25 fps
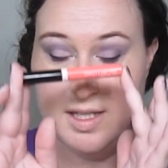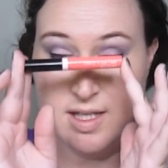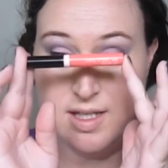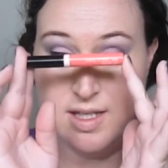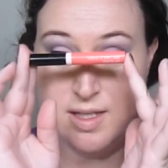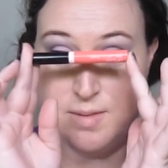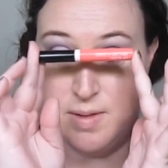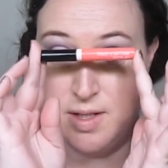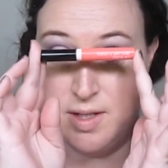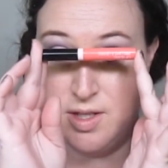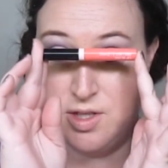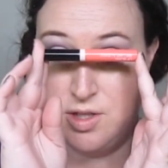
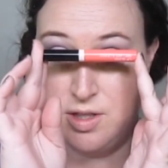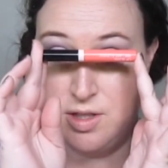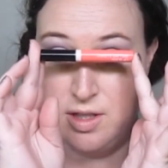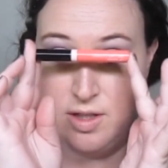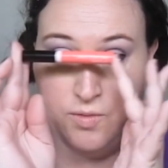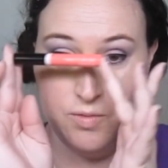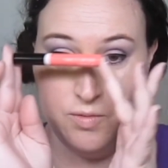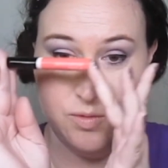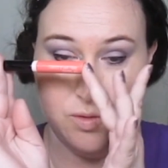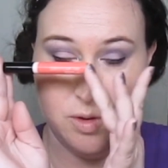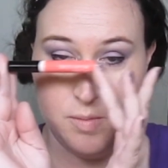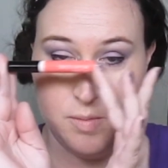especially
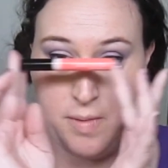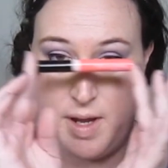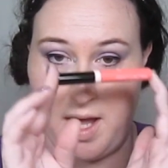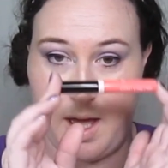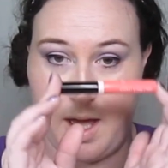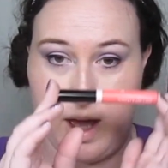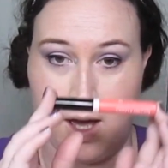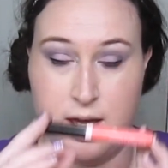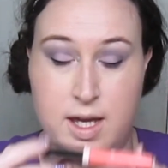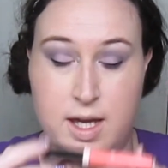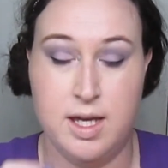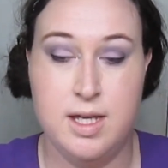for my
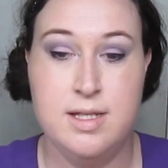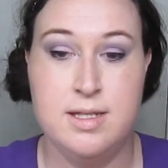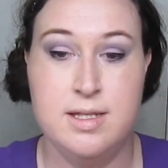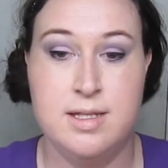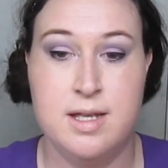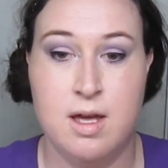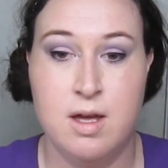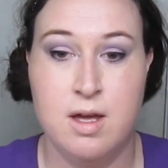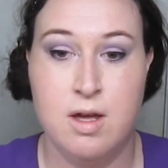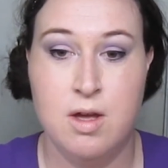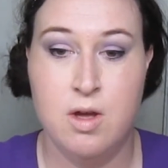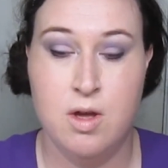
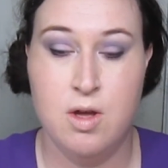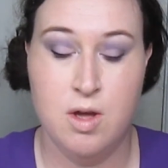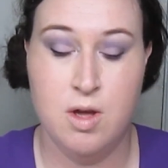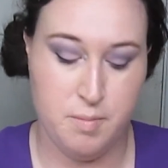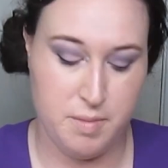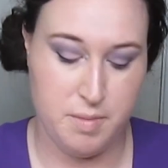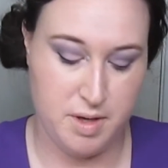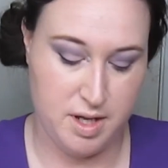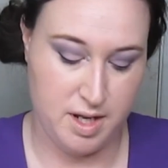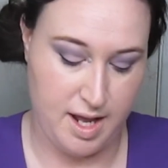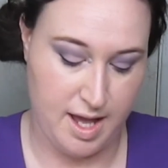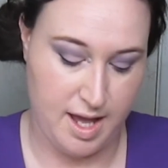eyes,
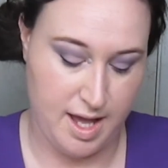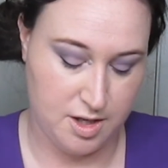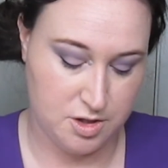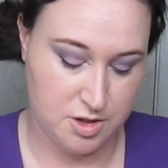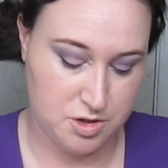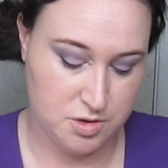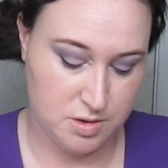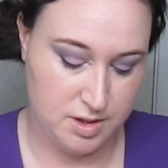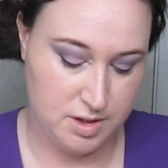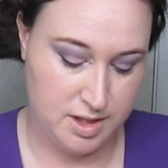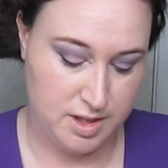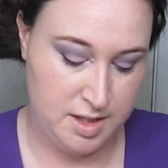but
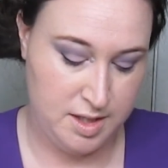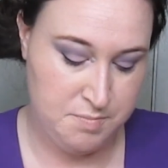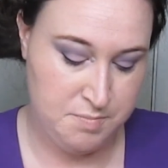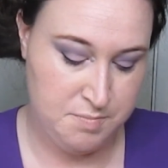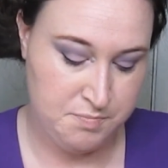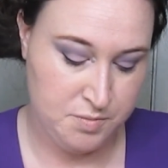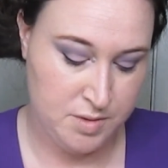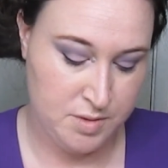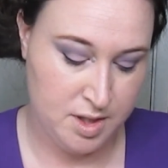actually